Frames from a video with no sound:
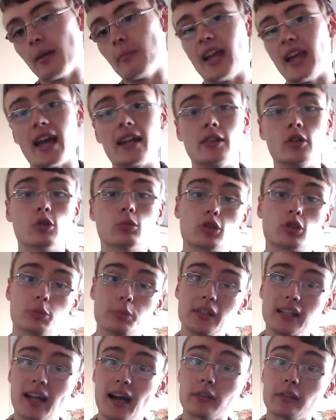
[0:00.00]
maybe end up
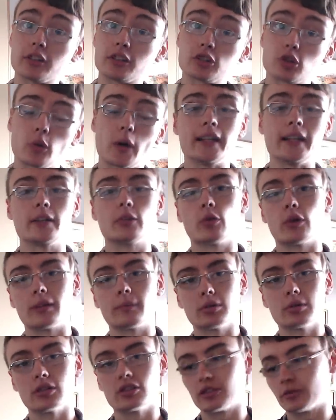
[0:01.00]
coming down to 20
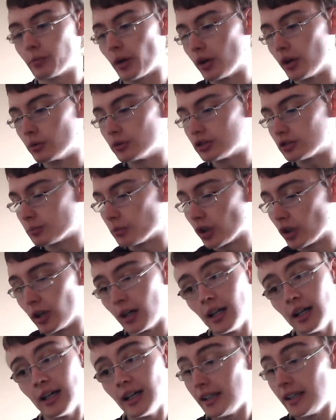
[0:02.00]
quid plus post.
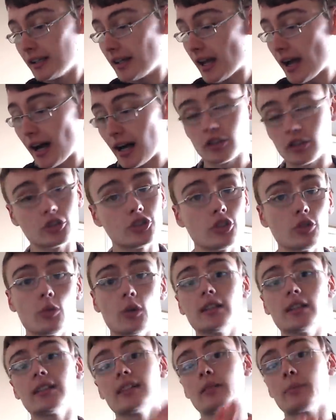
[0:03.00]
But yeah, I'll
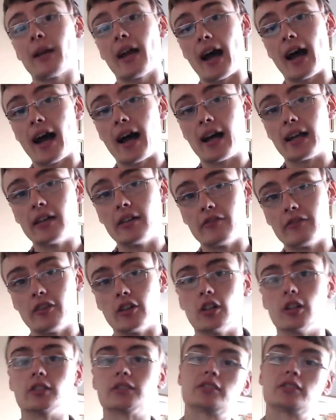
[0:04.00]
shoot a little bit high at
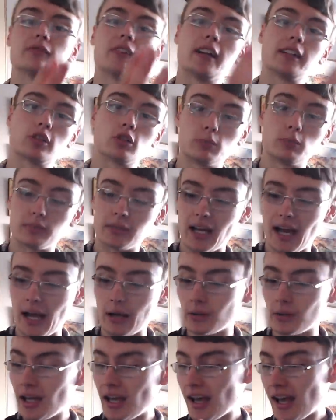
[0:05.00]
first and then come
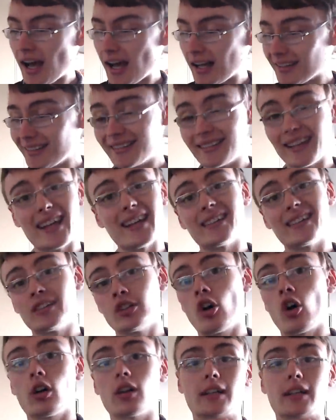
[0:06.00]
down. As I say, it's
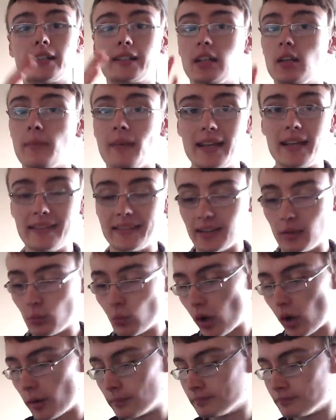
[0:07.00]
not like an
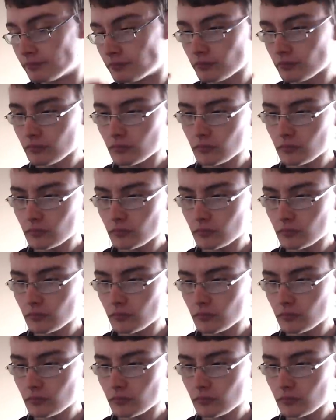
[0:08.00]
amazing one,